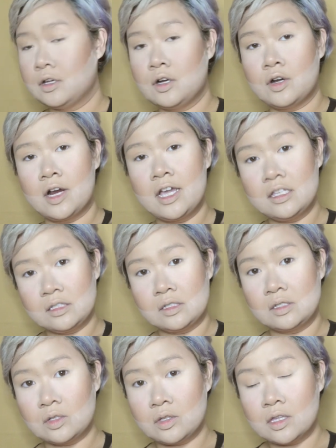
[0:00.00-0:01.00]
Alright,
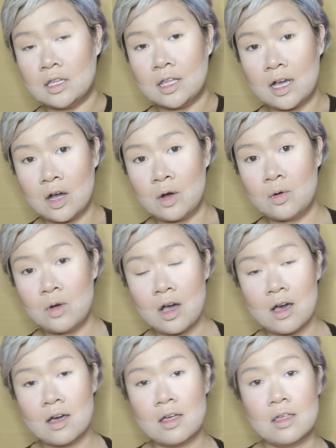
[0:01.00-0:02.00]
so now
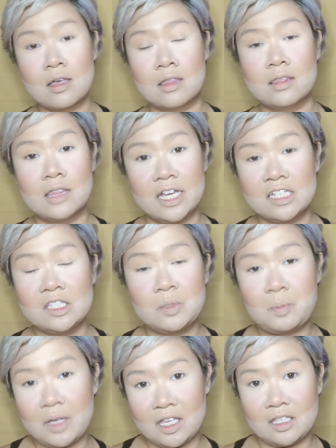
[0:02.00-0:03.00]
that's
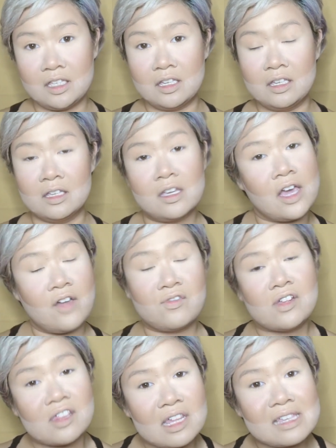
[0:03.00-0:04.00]
baking.
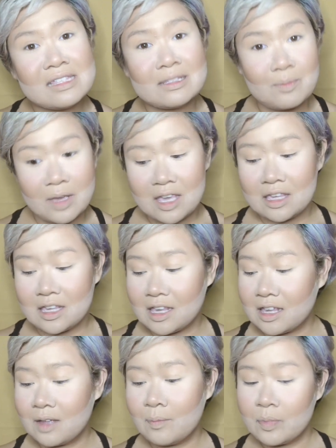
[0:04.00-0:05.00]
Everything's
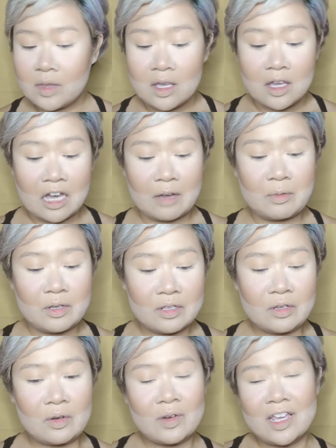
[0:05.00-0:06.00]
baking. I'm
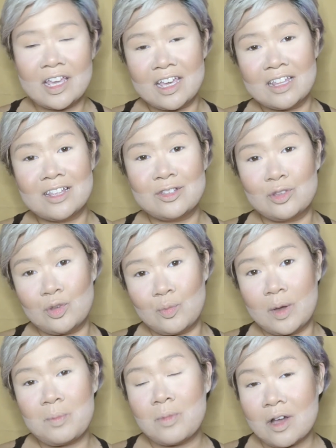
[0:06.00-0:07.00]
gonna go ahead and do
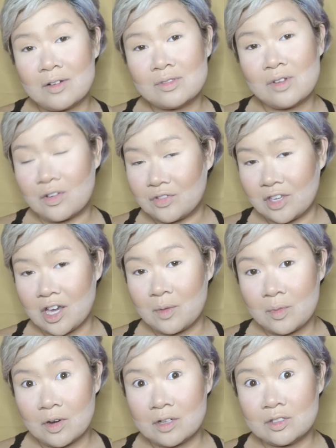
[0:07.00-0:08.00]
my brows off
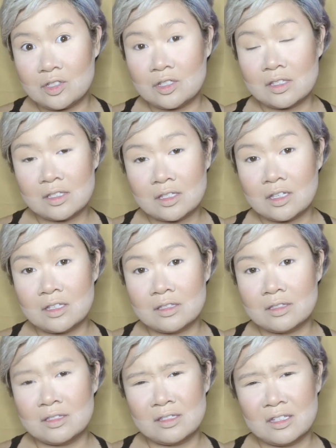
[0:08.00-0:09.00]
camera, just
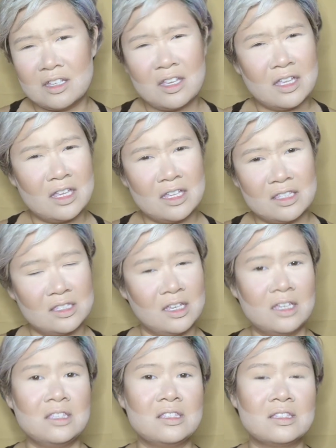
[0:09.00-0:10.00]
because it
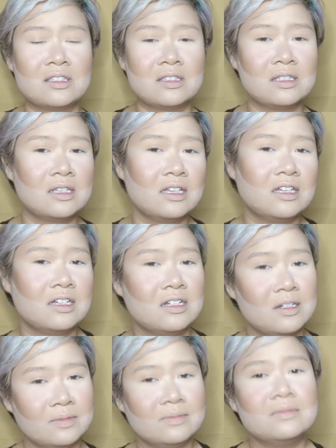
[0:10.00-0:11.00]
takes
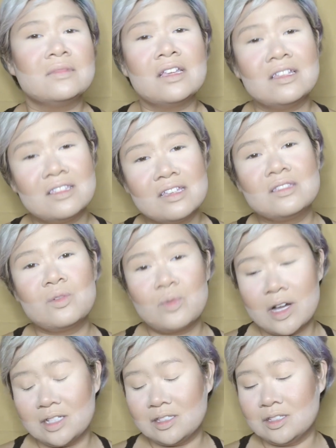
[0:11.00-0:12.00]
a
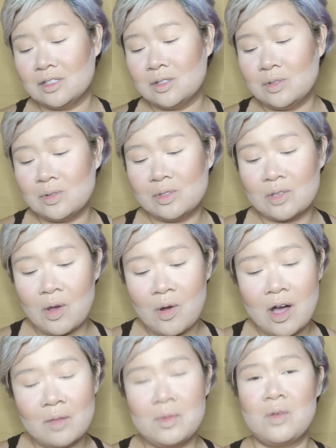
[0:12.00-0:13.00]
while to do, so
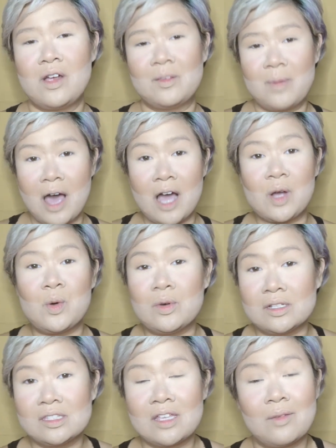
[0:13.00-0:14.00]
I'll be right back
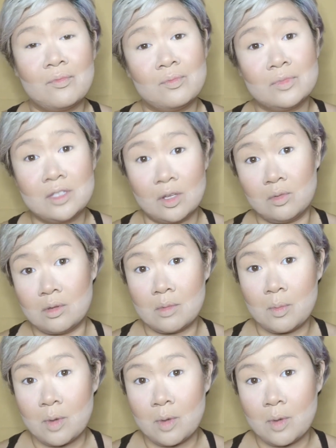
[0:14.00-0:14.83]
once I'm done with my